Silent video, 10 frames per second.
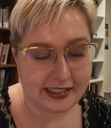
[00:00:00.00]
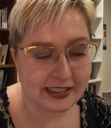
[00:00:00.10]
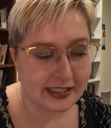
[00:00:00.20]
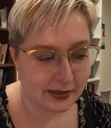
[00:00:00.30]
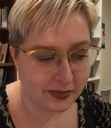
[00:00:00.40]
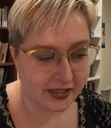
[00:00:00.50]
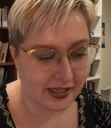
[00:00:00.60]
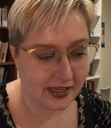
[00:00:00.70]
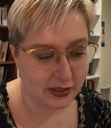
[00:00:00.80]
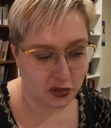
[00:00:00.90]

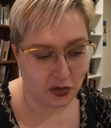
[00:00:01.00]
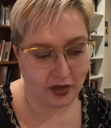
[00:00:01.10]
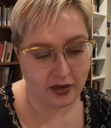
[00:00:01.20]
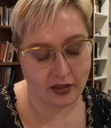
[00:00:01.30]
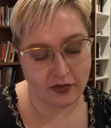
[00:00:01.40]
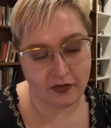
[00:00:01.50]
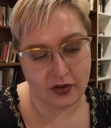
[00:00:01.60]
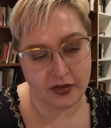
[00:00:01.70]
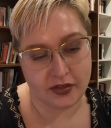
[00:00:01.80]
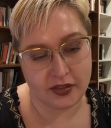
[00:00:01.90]
deeply enjoyed the
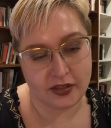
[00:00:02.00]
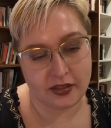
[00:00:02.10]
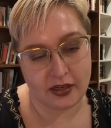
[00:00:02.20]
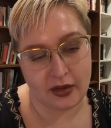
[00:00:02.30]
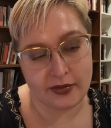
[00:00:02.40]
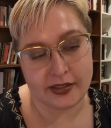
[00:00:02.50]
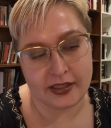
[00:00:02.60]
first, I would